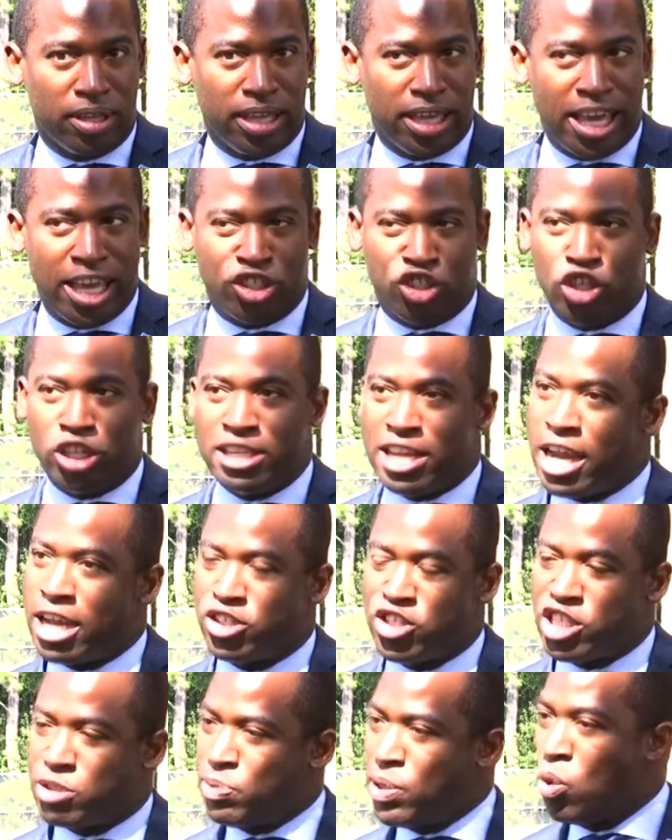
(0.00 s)
It should not
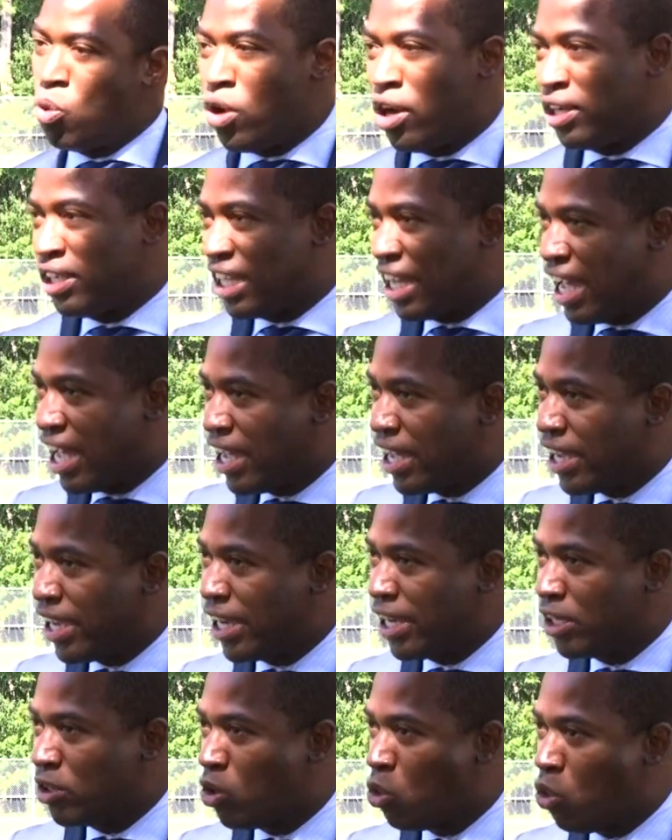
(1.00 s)
just be one
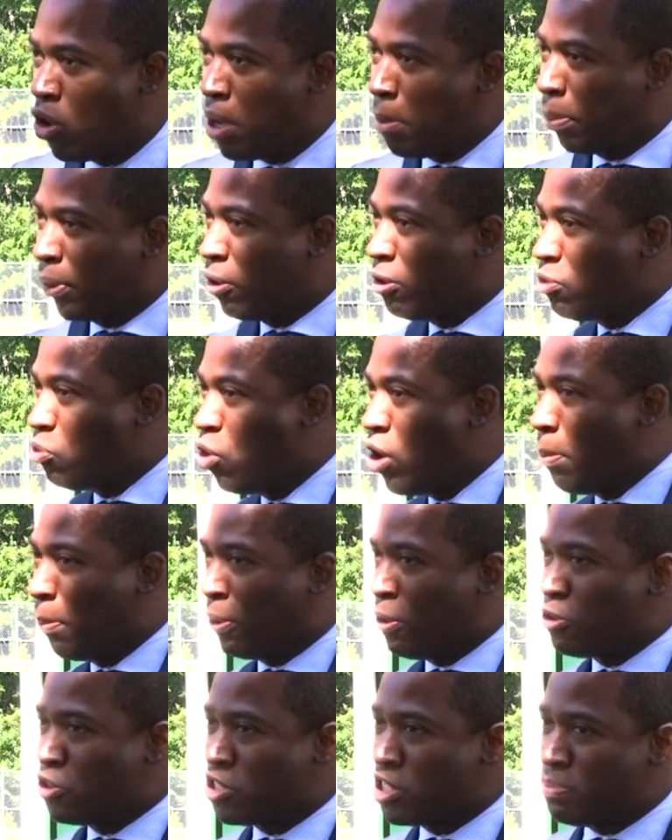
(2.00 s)
kind or one
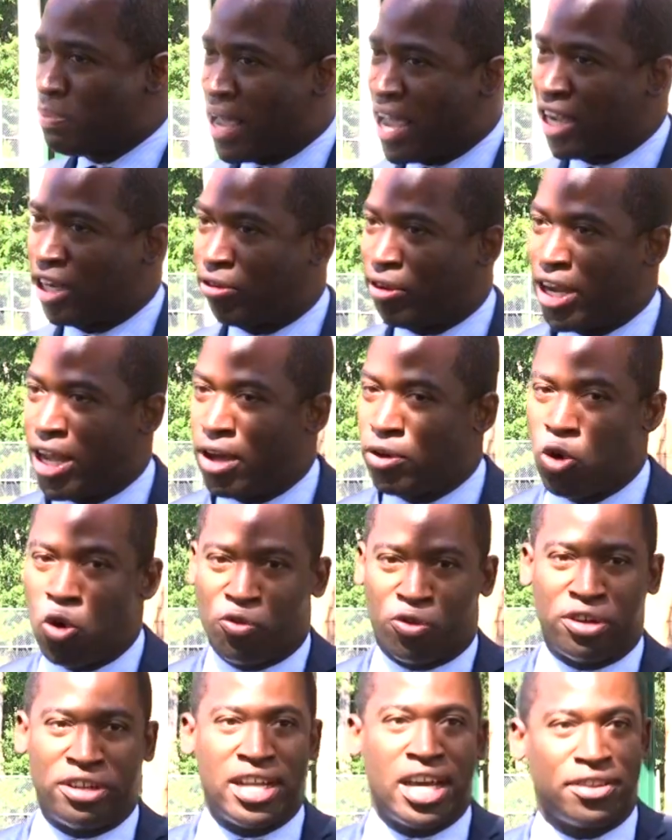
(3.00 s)
person's background
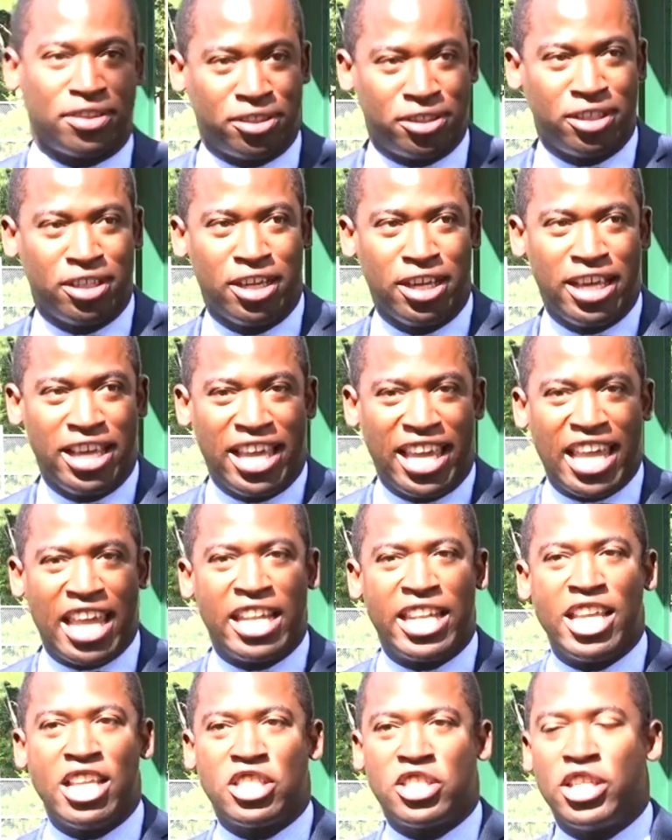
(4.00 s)
over another. It
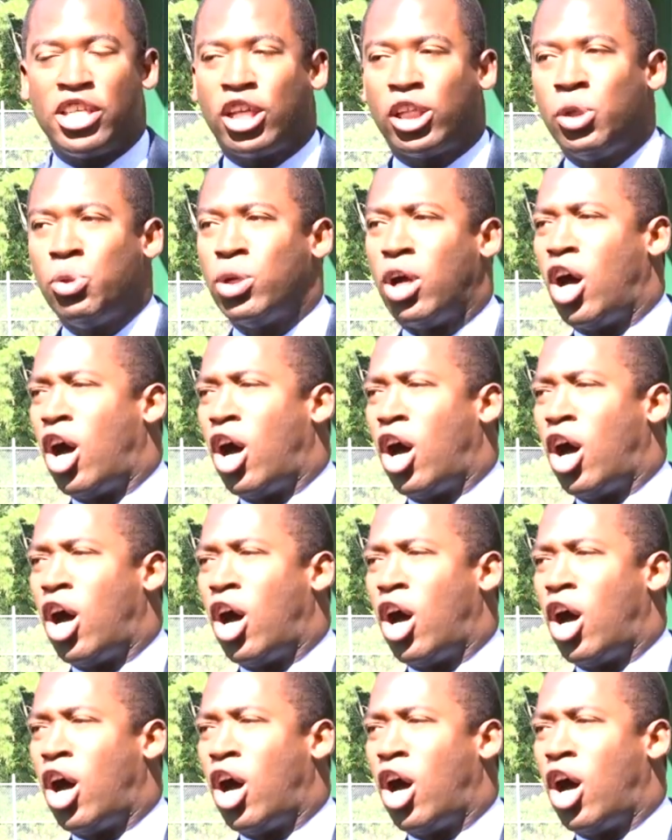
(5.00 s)
needs to include